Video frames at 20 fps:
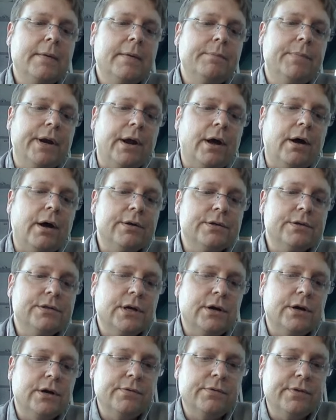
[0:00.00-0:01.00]
but
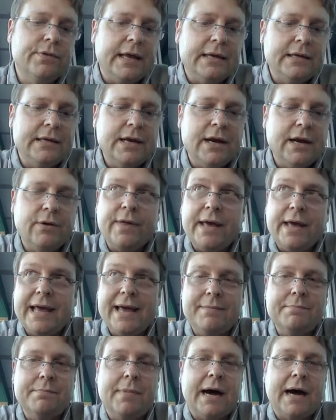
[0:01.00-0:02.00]
also that they
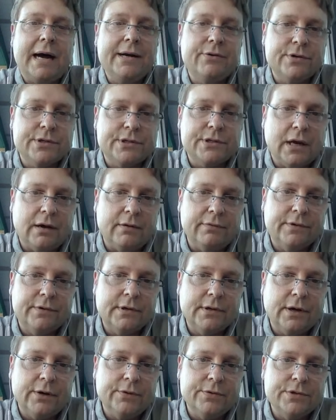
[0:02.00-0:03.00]
had Microsoft
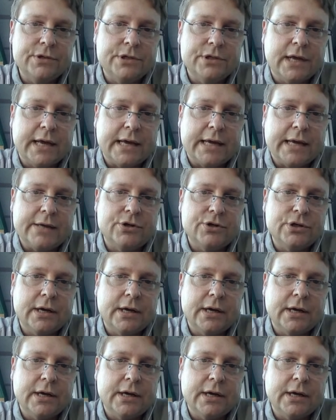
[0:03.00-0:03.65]
on stage.